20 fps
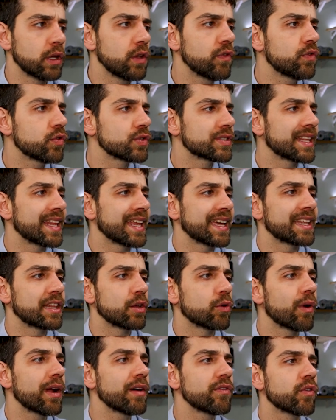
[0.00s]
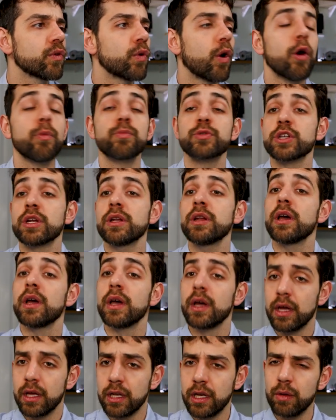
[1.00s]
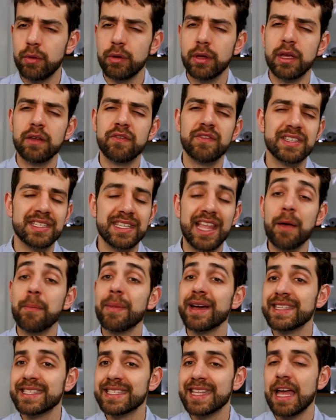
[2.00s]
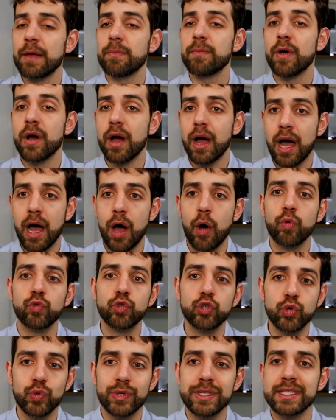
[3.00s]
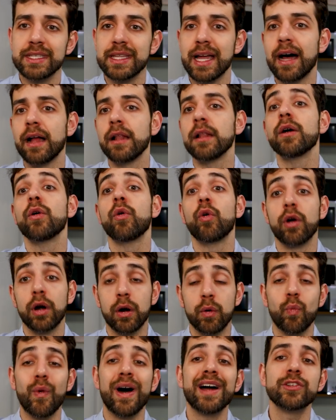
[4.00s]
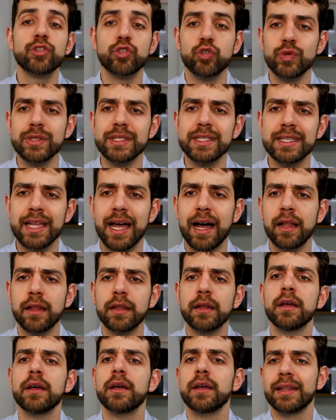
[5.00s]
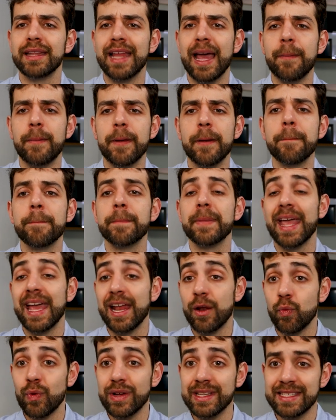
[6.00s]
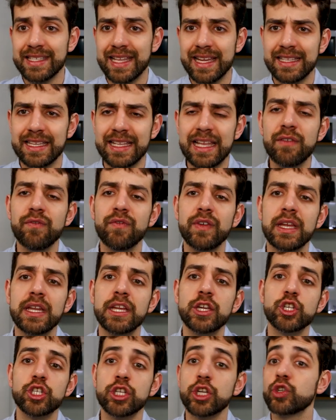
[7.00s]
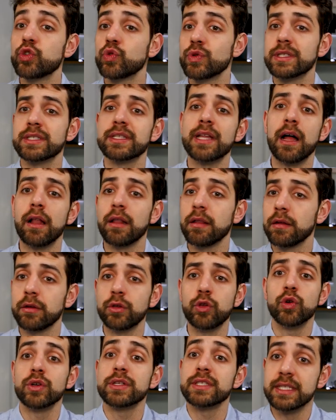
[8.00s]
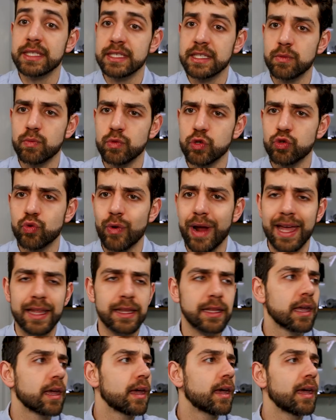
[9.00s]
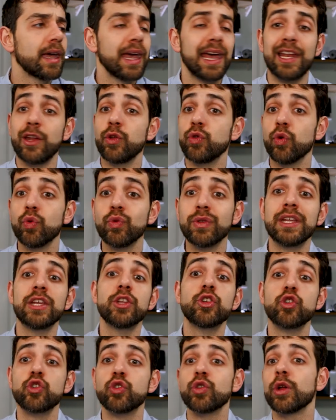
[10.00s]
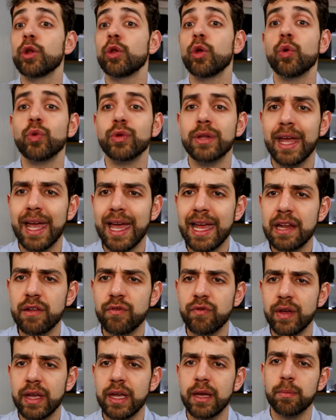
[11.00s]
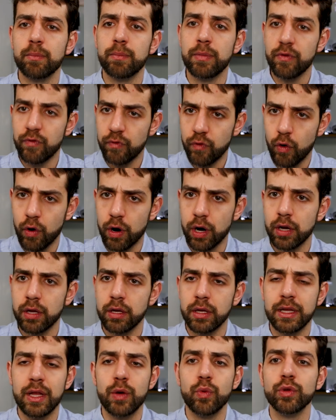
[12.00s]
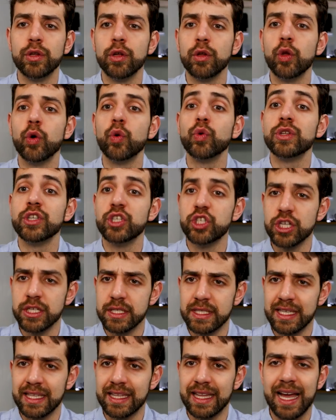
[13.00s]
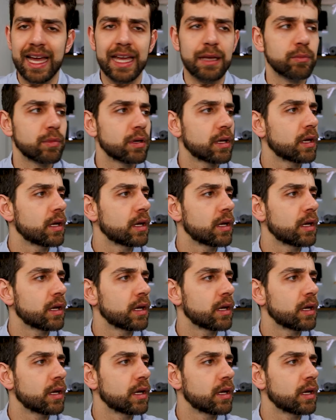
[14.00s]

If you select the graphical option, they will give you step by step how to install or what to install Debian. And once that they finish to install, your system is ready. And you don't need to download anything before, they will download just in time.